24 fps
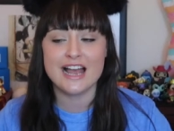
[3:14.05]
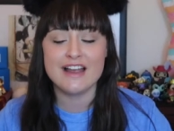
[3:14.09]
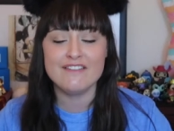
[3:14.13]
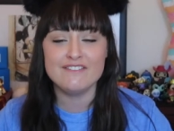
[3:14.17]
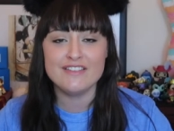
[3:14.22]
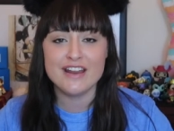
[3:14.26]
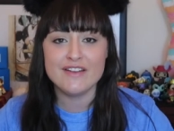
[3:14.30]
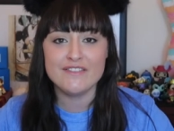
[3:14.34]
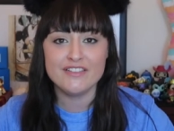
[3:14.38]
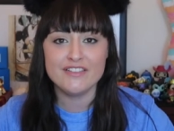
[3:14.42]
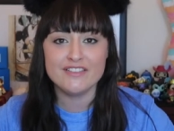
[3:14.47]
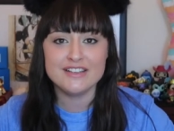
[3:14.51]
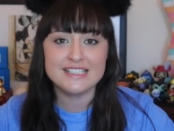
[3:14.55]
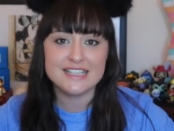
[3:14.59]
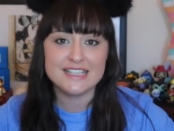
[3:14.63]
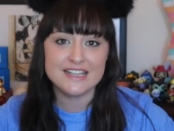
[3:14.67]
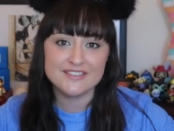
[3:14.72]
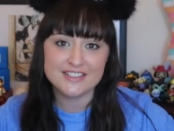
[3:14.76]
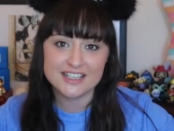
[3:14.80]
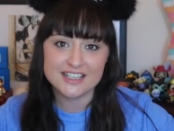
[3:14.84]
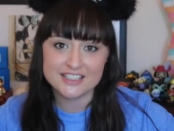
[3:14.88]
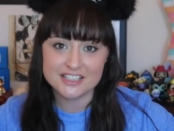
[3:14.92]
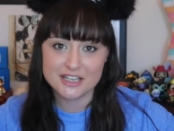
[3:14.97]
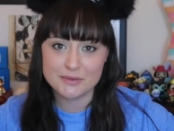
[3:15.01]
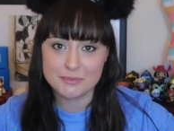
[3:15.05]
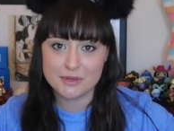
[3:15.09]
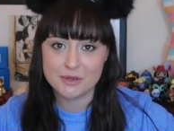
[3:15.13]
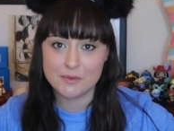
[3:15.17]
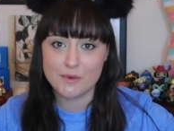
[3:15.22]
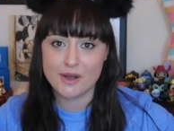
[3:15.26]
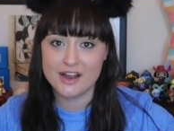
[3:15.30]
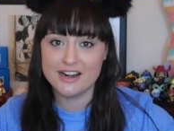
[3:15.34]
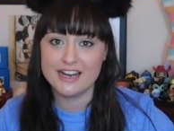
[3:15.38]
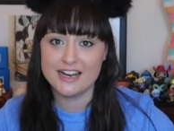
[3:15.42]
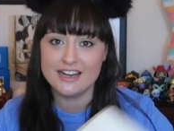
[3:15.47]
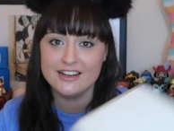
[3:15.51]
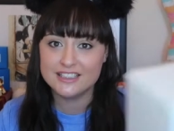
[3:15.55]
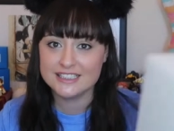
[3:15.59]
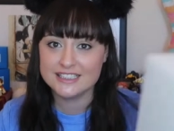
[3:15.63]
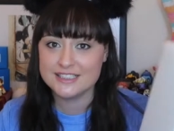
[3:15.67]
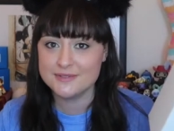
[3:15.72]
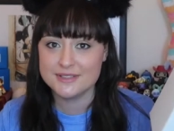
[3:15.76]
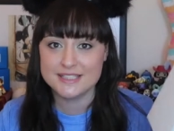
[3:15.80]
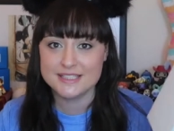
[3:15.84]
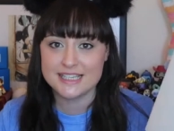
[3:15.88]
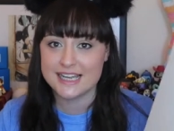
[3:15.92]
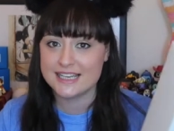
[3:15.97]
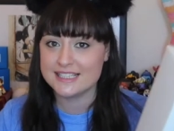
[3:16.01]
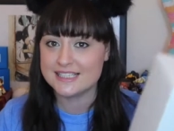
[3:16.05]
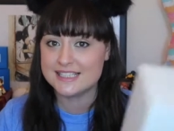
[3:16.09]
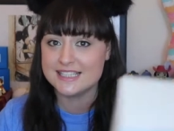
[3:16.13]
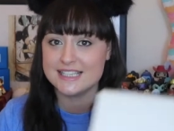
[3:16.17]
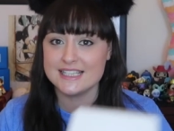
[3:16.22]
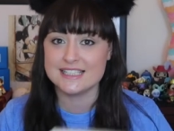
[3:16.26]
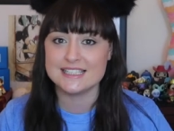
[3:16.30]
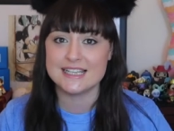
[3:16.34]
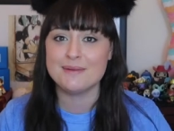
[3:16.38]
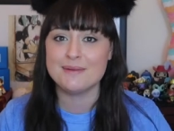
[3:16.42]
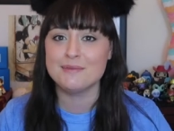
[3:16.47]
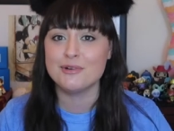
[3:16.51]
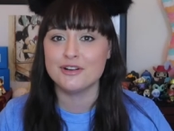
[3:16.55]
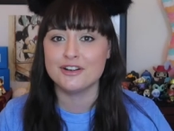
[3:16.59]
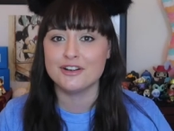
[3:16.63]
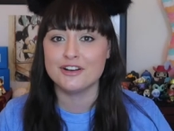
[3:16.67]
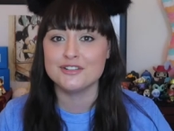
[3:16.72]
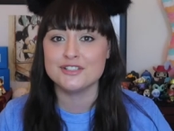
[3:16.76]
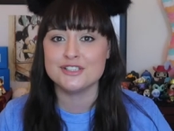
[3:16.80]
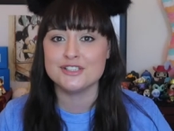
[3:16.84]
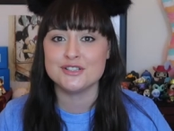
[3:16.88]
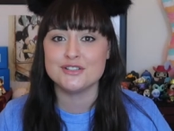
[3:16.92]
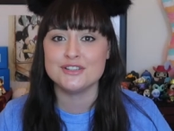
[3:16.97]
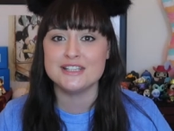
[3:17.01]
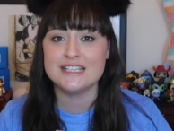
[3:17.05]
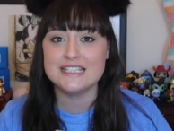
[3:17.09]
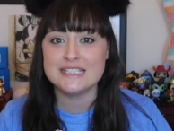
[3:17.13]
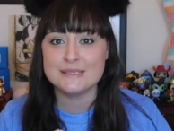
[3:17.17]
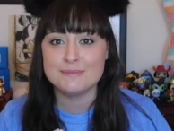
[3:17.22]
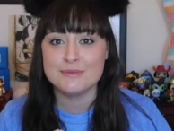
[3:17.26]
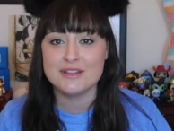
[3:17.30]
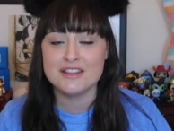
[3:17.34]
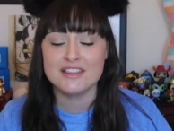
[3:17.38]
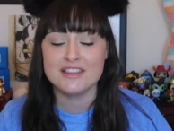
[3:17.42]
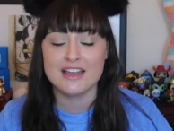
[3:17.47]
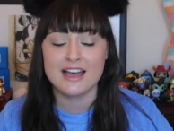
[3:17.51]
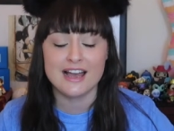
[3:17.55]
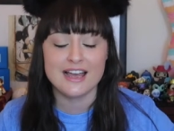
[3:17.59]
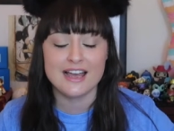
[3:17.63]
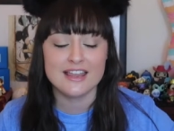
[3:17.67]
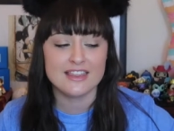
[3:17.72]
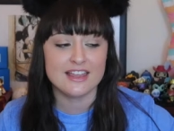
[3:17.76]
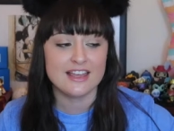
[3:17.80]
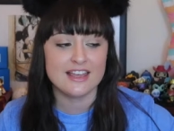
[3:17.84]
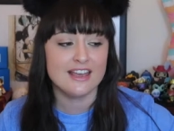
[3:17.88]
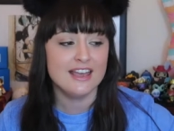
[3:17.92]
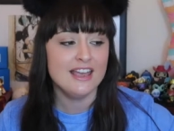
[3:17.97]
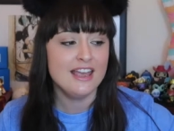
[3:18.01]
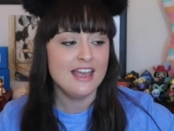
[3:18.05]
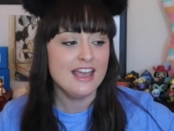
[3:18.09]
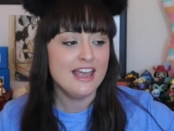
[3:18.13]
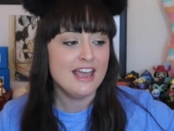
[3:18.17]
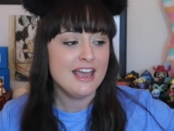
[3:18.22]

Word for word: I've never received a double one. It looks from the size of this, I'm not going to do this month either,